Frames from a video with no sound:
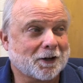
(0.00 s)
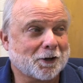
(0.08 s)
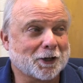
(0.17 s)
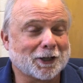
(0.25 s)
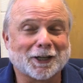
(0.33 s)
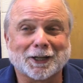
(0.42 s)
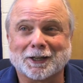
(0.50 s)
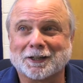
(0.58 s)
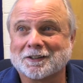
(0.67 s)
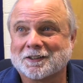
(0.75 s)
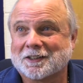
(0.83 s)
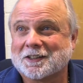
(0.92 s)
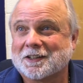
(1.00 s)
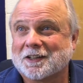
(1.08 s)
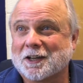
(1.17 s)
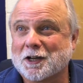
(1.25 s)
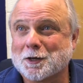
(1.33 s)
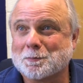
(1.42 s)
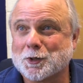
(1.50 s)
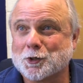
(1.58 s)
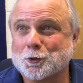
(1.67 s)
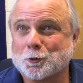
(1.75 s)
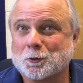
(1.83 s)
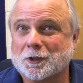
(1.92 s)
Gary Lee,
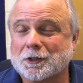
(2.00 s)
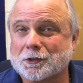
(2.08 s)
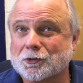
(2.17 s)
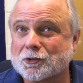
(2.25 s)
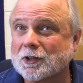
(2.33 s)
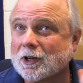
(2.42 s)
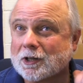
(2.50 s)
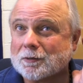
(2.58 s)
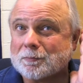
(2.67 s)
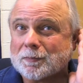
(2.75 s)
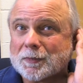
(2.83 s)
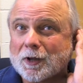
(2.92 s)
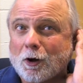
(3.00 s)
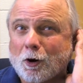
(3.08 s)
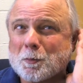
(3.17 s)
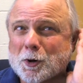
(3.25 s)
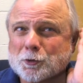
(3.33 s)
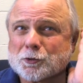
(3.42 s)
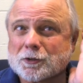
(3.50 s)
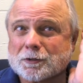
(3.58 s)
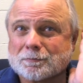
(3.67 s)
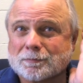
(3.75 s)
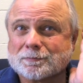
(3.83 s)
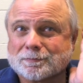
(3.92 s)
who is almost
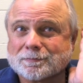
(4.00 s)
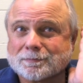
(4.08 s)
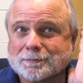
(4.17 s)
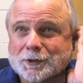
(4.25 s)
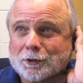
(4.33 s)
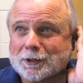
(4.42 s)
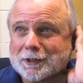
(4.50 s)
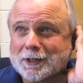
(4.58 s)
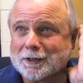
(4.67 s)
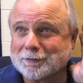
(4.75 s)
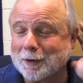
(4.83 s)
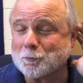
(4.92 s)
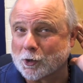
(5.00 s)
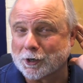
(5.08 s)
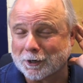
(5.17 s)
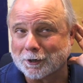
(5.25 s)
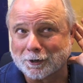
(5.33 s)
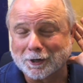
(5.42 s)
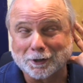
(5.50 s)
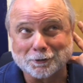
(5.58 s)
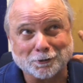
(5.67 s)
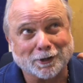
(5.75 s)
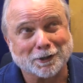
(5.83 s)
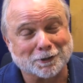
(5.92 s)
totally deaf. I'm wearing hearing
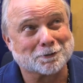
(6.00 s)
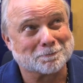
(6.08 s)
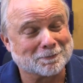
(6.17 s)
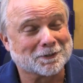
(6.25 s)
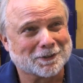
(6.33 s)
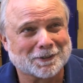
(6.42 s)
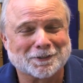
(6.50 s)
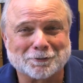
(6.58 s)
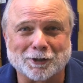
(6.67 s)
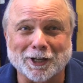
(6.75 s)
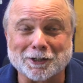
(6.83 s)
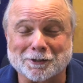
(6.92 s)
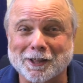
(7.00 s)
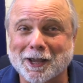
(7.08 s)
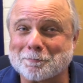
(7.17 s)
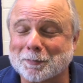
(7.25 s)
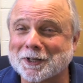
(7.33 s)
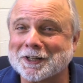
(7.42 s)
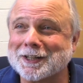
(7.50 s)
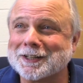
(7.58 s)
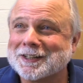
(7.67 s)
aids, so I can relate to that. But